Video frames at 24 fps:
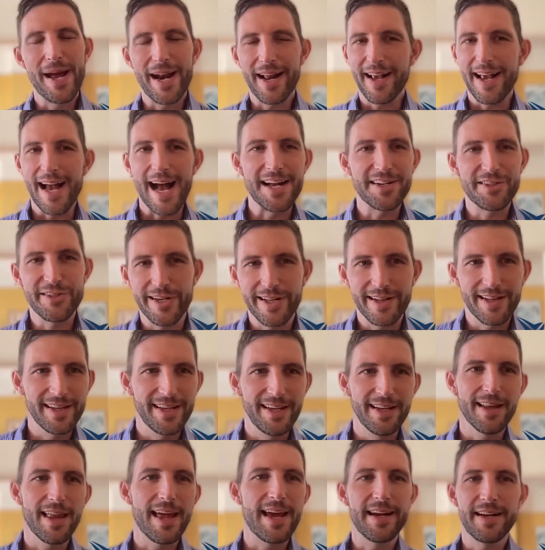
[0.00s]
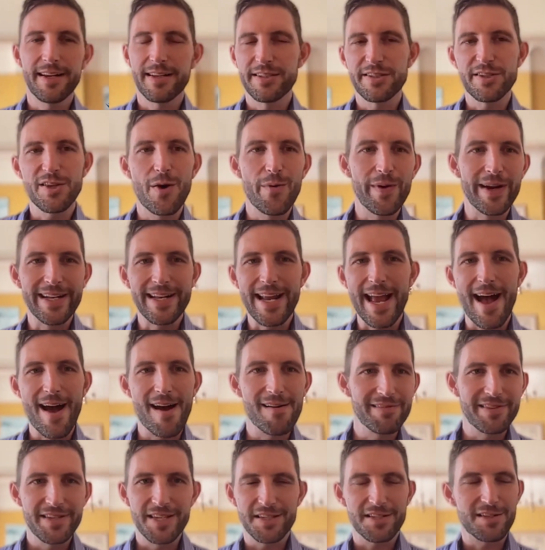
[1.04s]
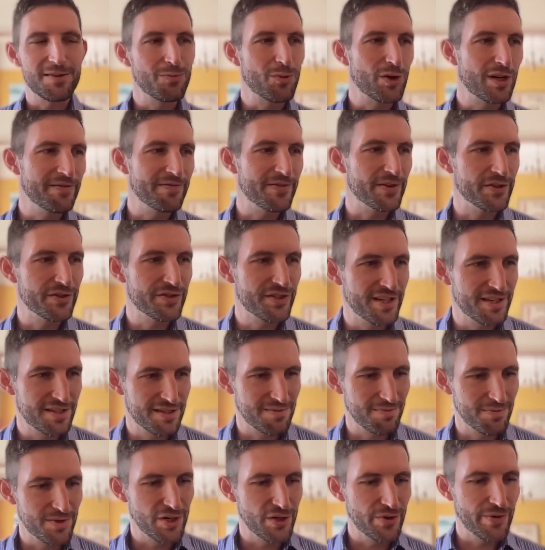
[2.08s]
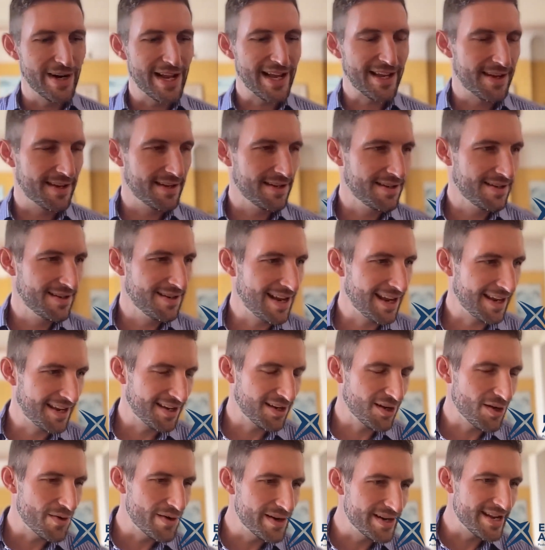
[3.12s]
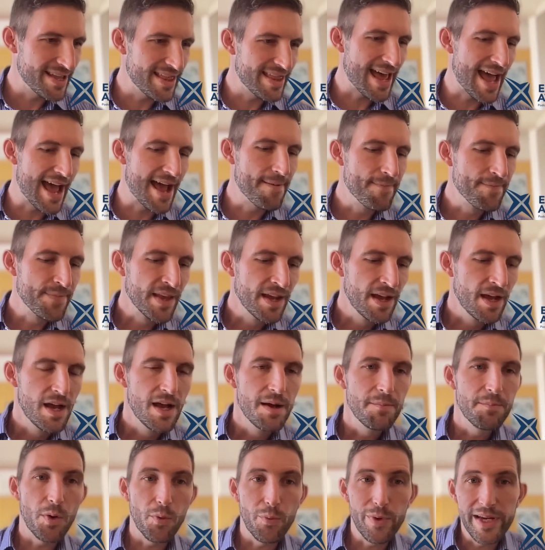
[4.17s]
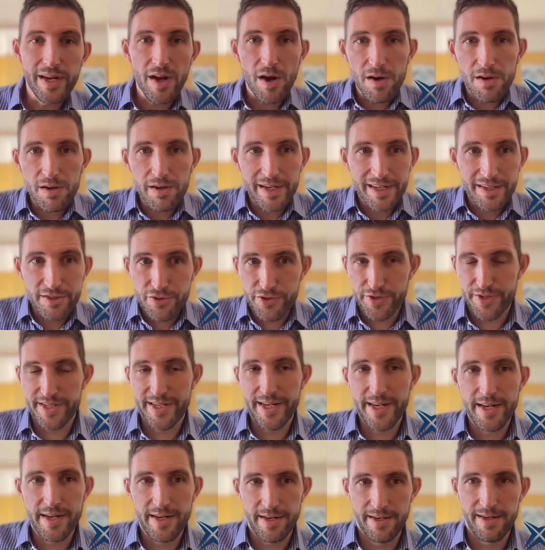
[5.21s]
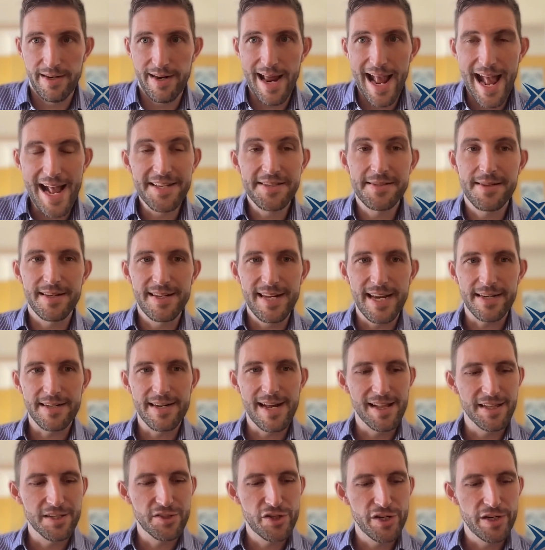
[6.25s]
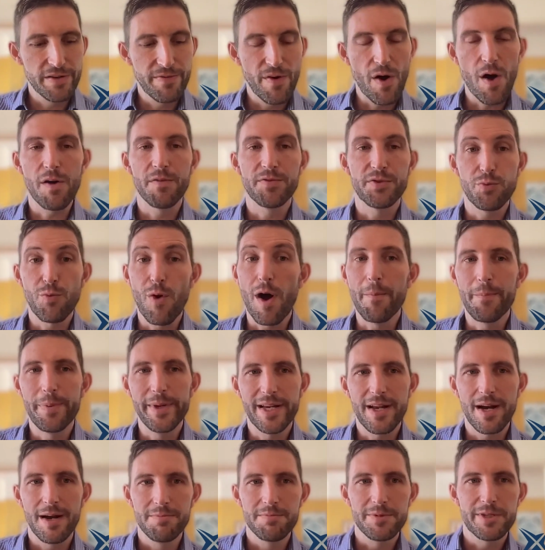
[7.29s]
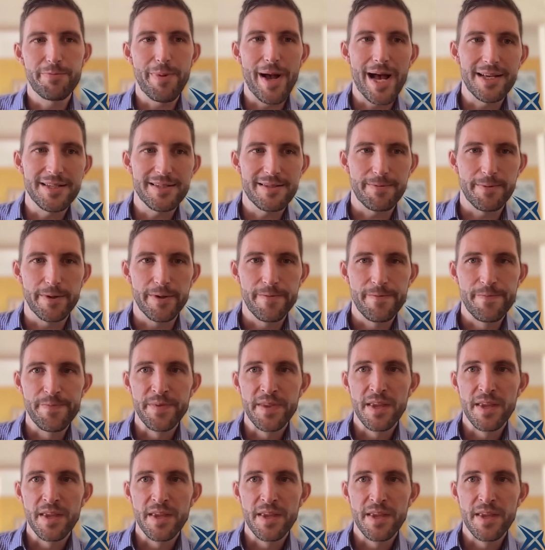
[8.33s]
pedagogically, like slowing down system 1 versus system 2. And I can go into that. But we are interested in, as the technology evolves, what becomes possible.